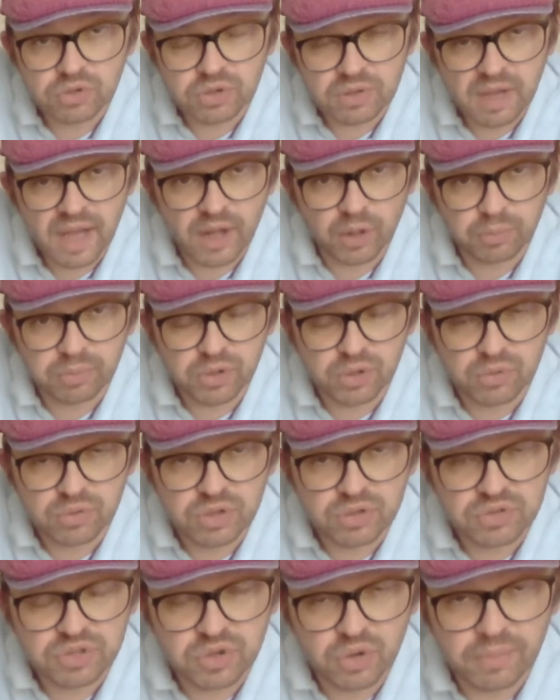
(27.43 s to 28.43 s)
help you
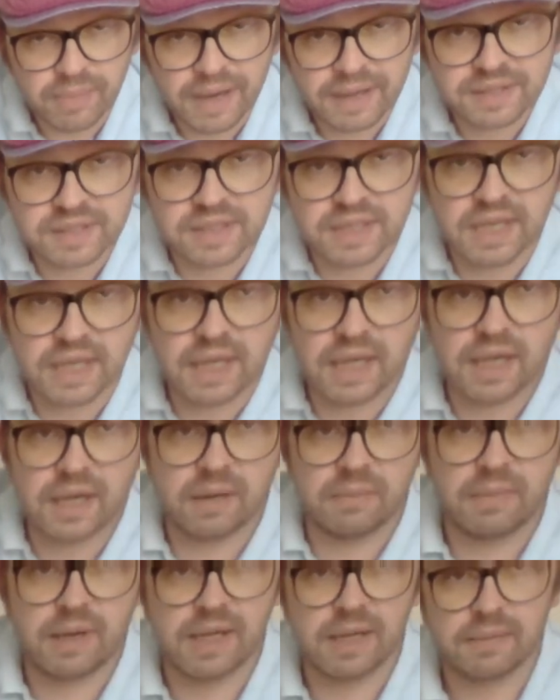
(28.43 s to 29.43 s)
use your maths thinking
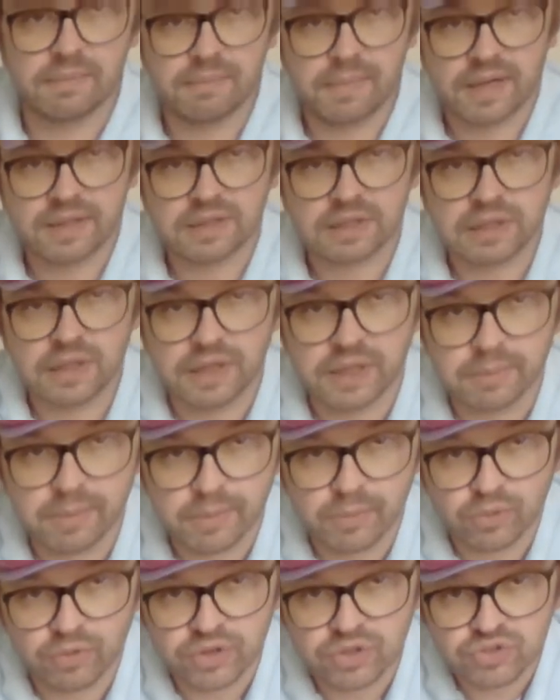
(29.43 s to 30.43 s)
and make maths learning a
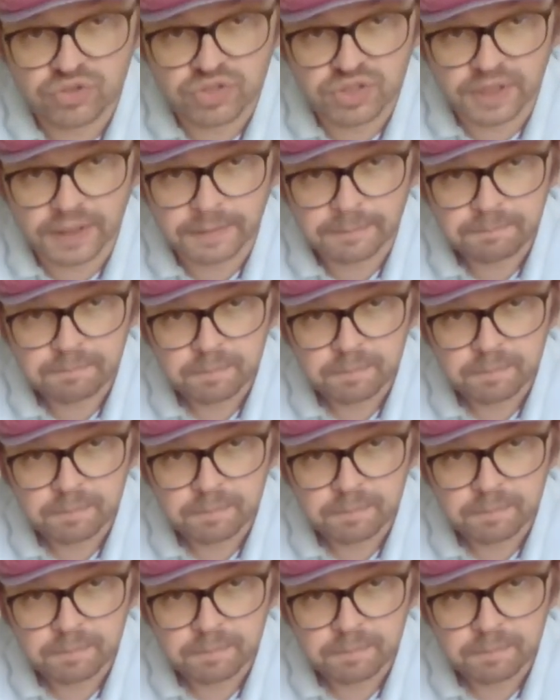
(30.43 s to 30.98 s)
bit more interesting.